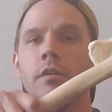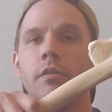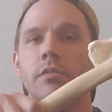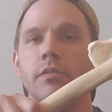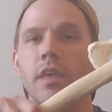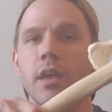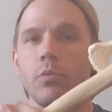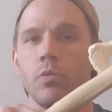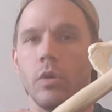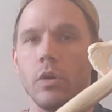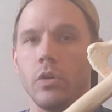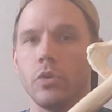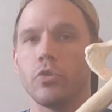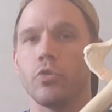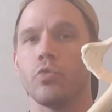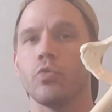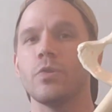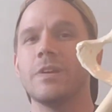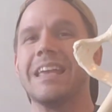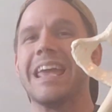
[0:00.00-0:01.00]
they will
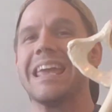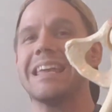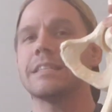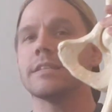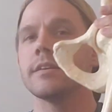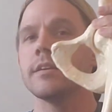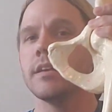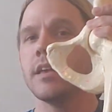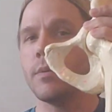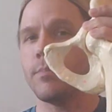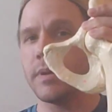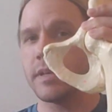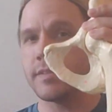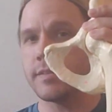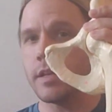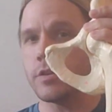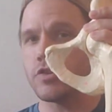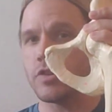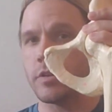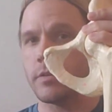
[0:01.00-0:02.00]
create hip
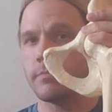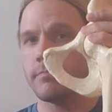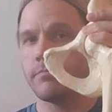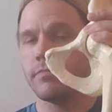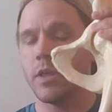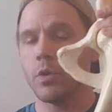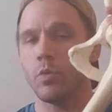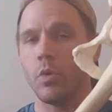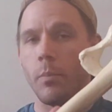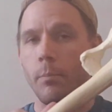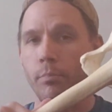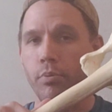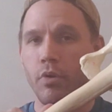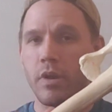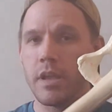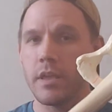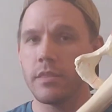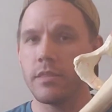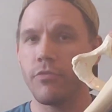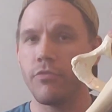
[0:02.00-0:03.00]
extension. They will
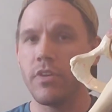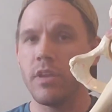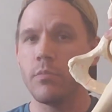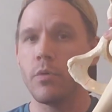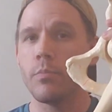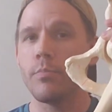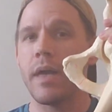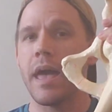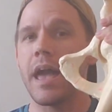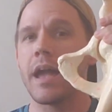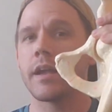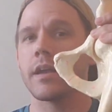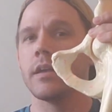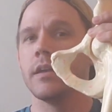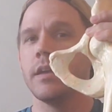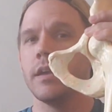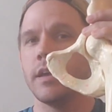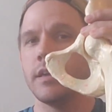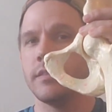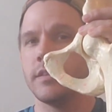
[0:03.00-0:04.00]
bring the femur back
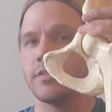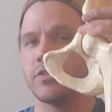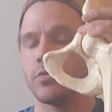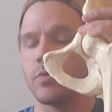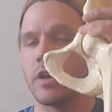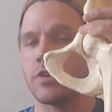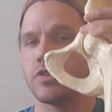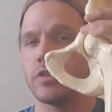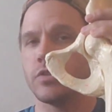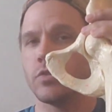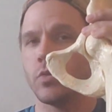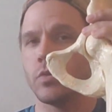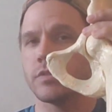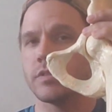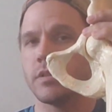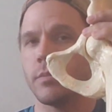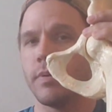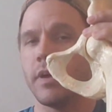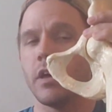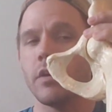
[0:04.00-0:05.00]
in this direction
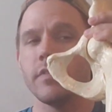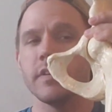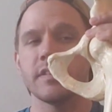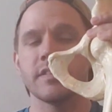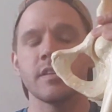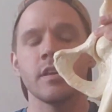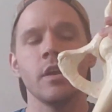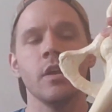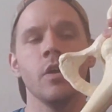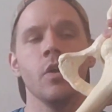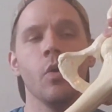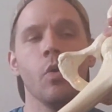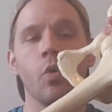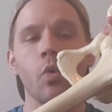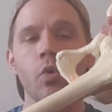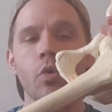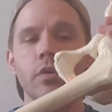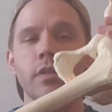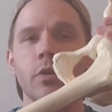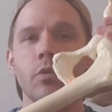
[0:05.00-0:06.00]
towards the pelvis,
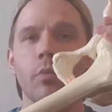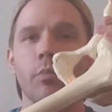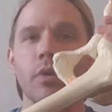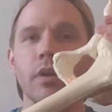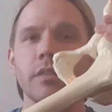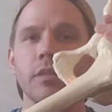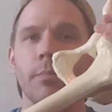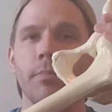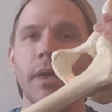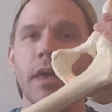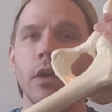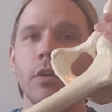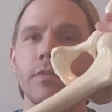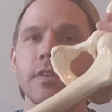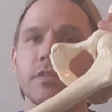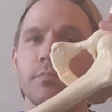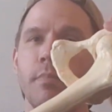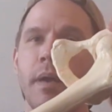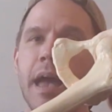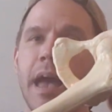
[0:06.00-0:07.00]
or they will bring the
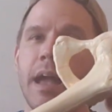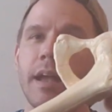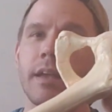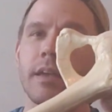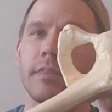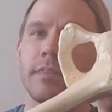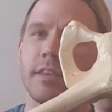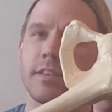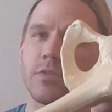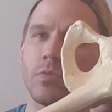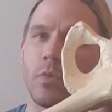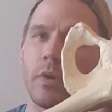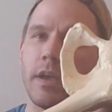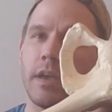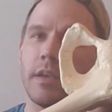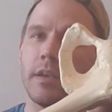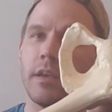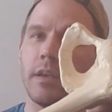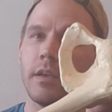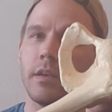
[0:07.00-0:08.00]
pelvis back this
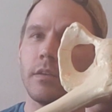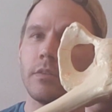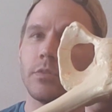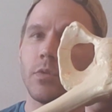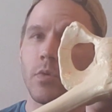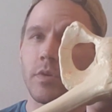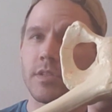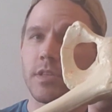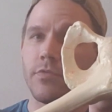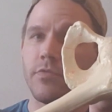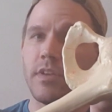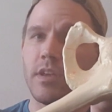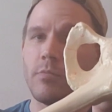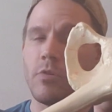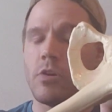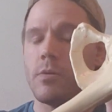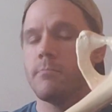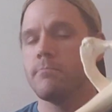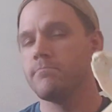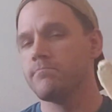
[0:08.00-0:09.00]
way towards the
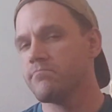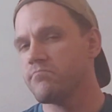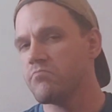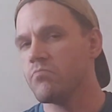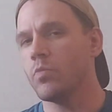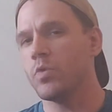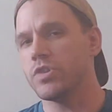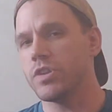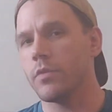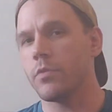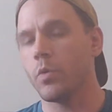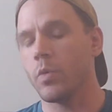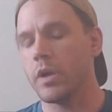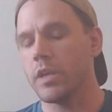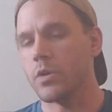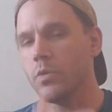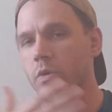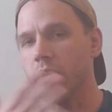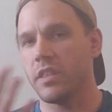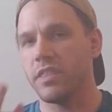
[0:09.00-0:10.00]
femur, whichever way
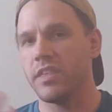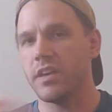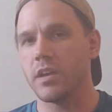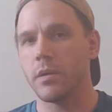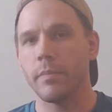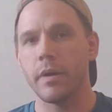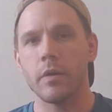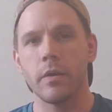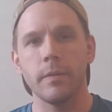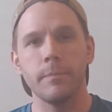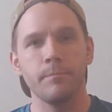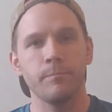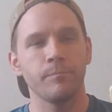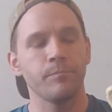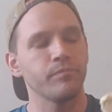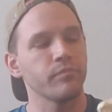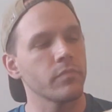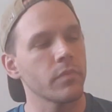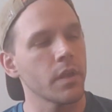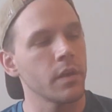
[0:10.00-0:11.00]
you want to think about it.
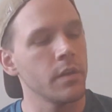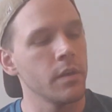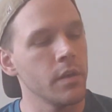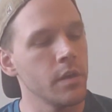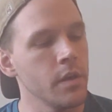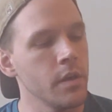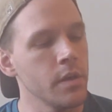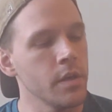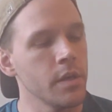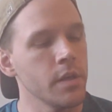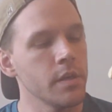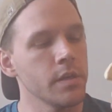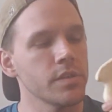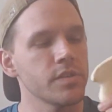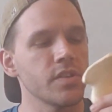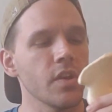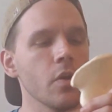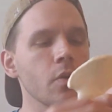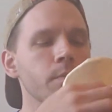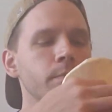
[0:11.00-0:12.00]

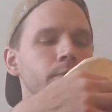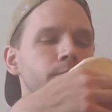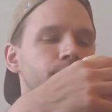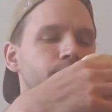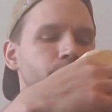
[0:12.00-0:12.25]
So